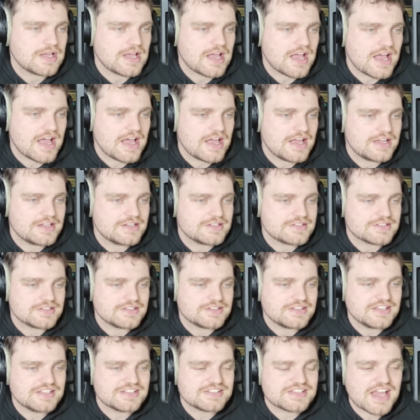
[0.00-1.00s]
And
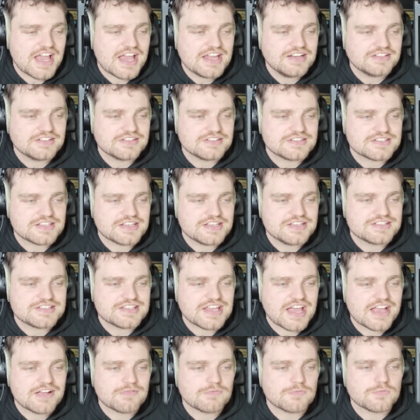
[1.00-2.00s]
the attendance is
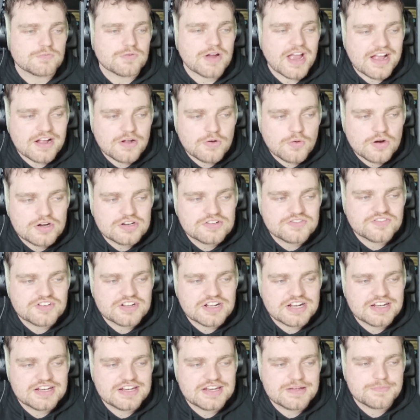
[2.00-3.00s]
a record for
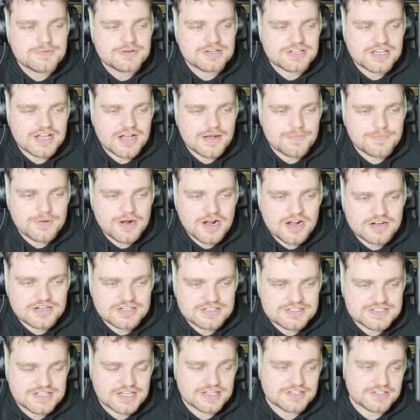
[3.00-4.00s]
the Liberty at
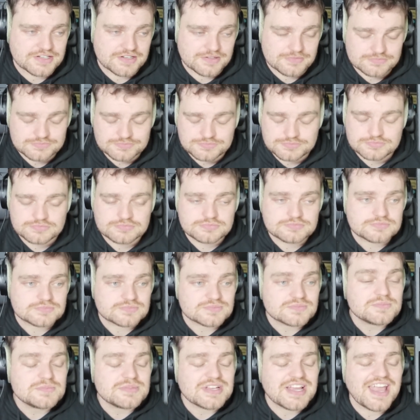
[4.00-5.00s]
Barclays Center.
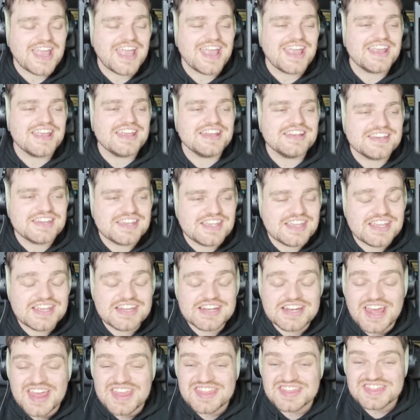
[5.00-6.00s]

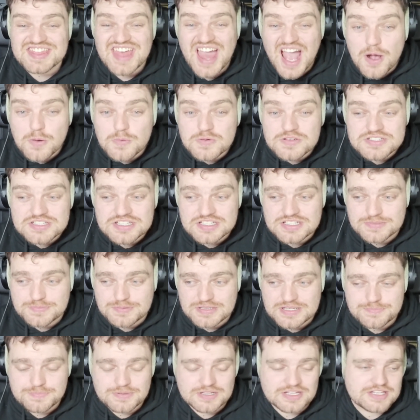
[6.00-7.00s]
18,000
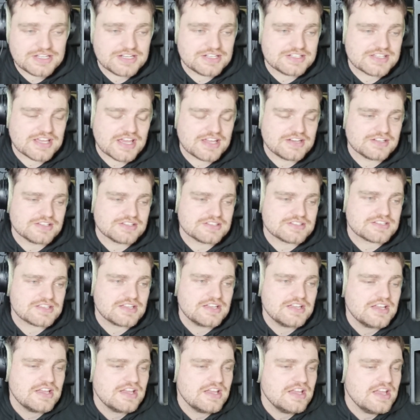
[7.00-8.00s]
people in attendance.
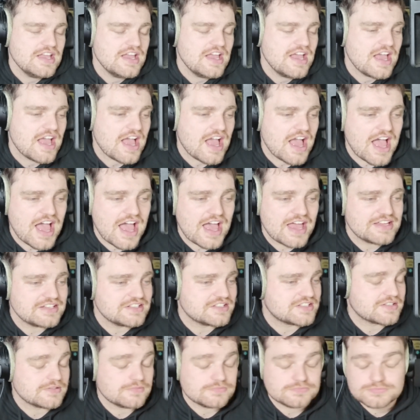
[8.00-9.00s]

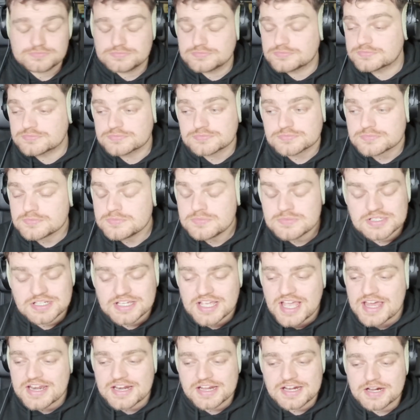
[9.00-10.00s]
And
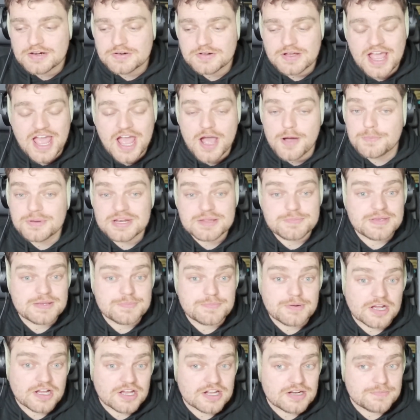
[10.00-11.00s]
again, I don't know how many
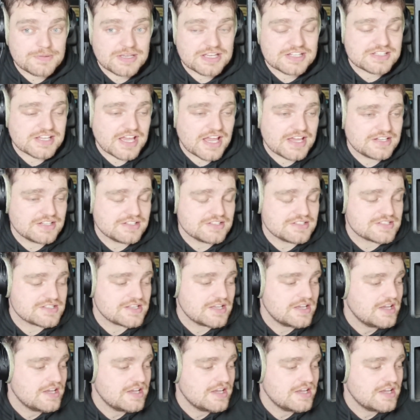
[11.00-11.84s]
people are going to be in attendance